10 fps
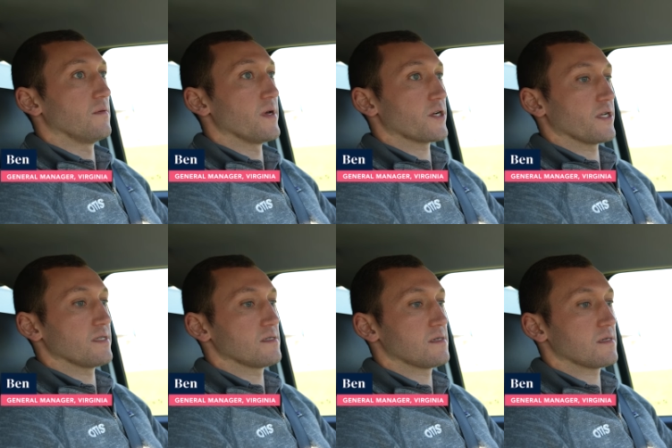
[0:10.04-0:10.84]

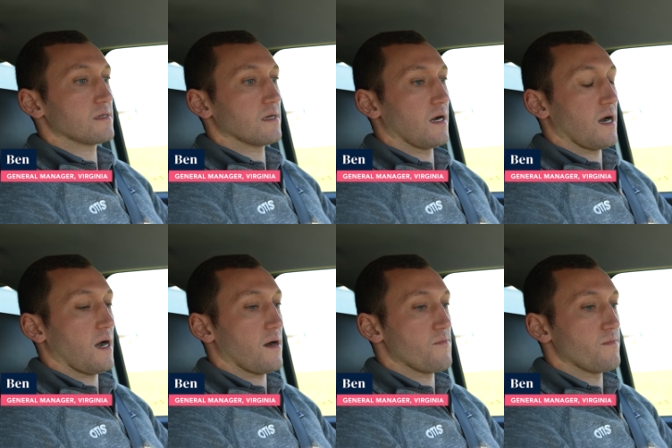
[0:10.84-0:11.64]
emissions,
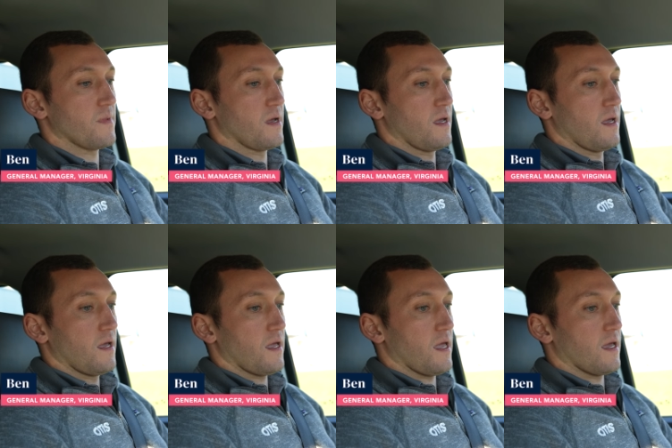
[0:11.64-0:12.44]
um,
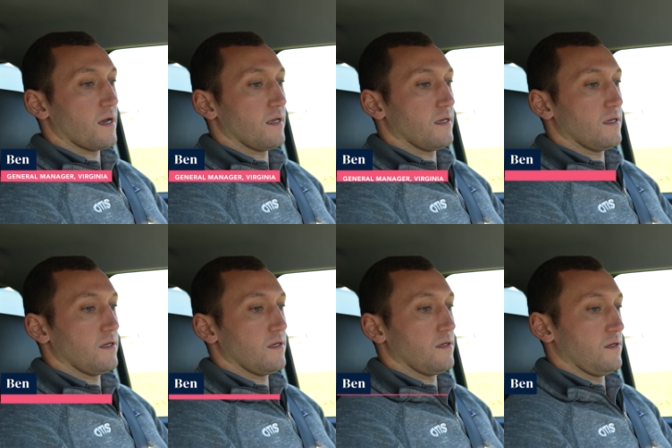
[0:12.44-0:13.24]
and
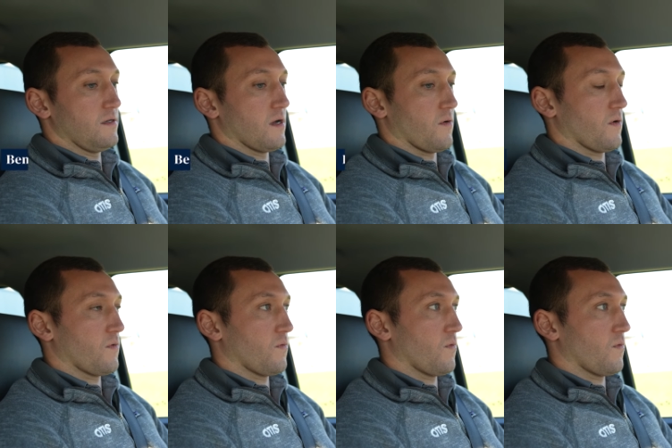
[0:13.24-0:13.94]
you know,